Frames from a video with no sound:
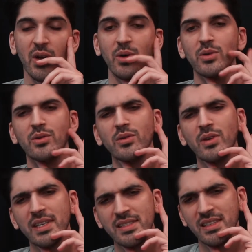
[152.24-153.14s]
Oh,
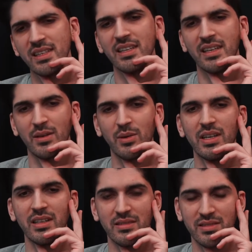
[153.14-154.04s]
I see.
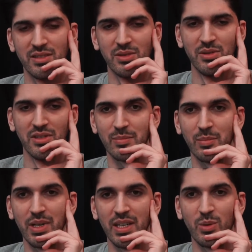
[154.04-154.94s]
Well, sure.
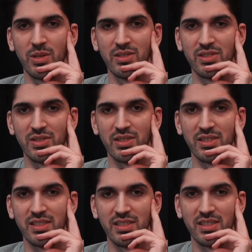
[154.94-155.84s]
But I wonder,
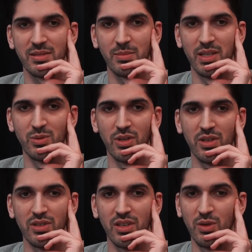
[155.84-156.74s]
it might work
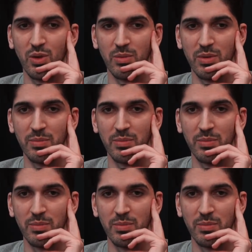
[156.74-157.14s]
on a normal